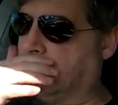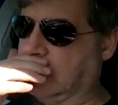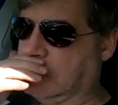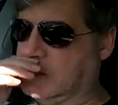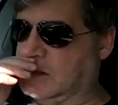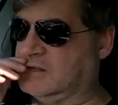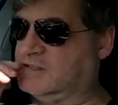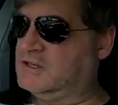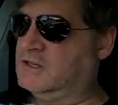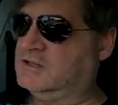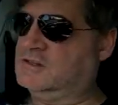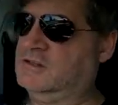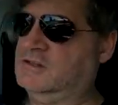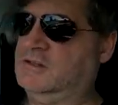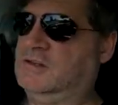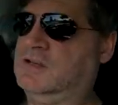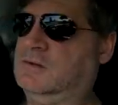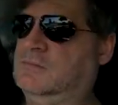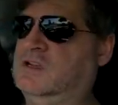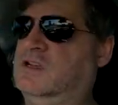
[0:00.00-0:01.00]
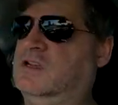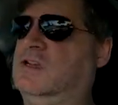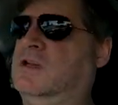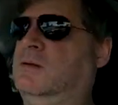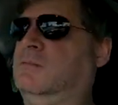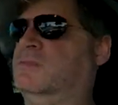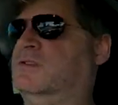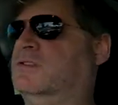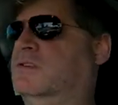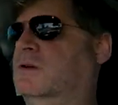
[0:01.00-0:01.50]
Here's the section coming
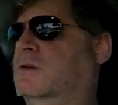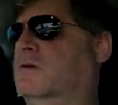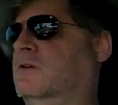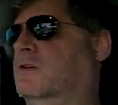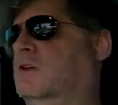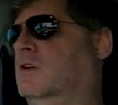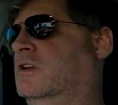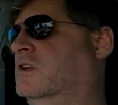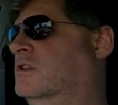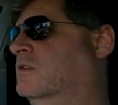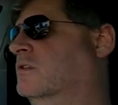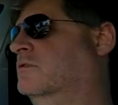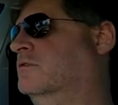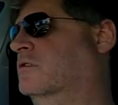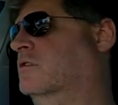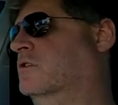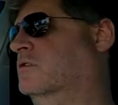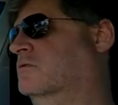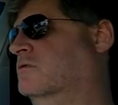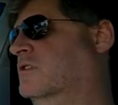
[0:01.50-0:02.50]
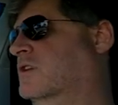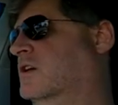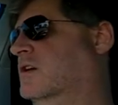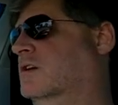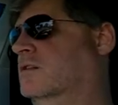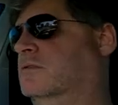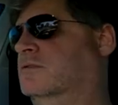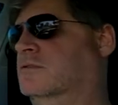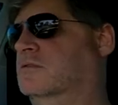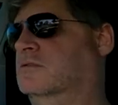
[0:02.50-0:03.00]
up, so i got to hit the throttle
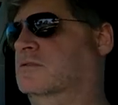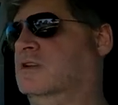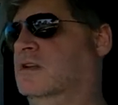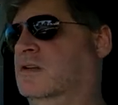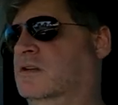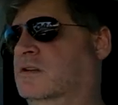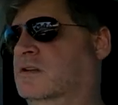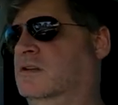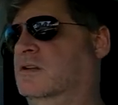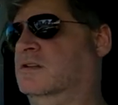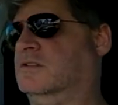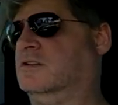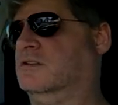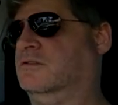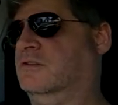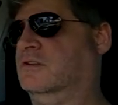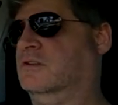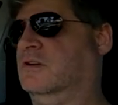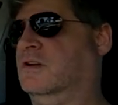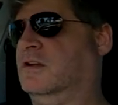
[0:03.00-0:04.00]
now to tell it it's green